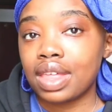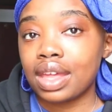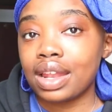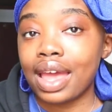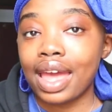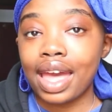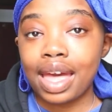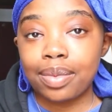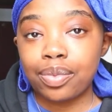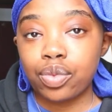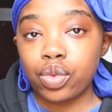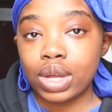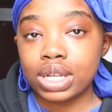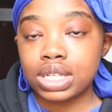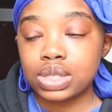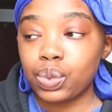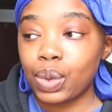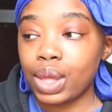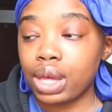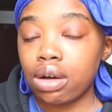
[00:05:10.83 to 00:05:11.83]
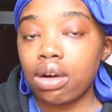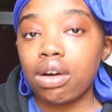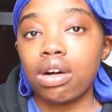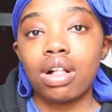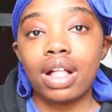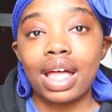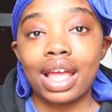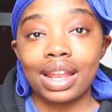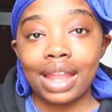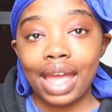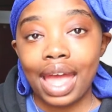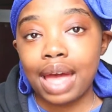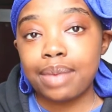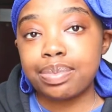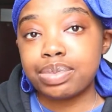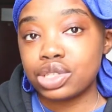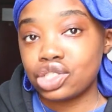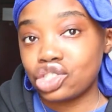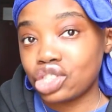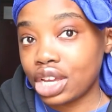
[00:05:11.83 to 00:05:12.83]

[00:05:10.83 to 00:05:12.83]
that I am what we call an app